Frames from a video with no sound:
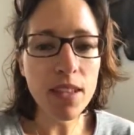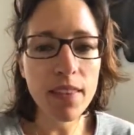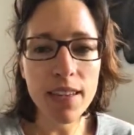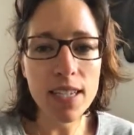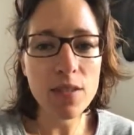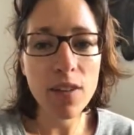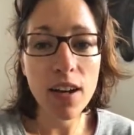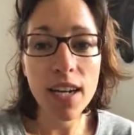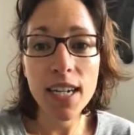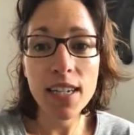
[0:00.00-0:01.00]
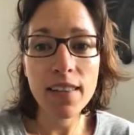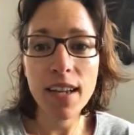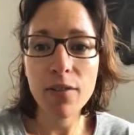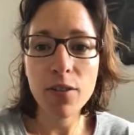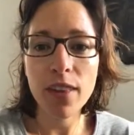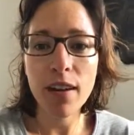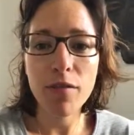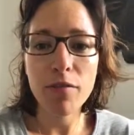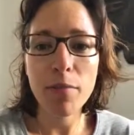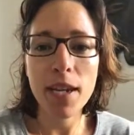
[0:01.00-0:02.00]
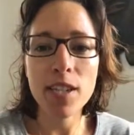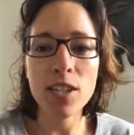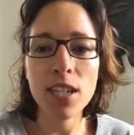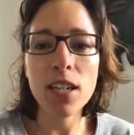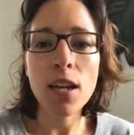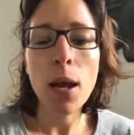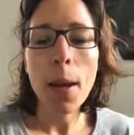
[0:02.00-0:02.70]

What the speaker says: and that's fine, and they've got their information.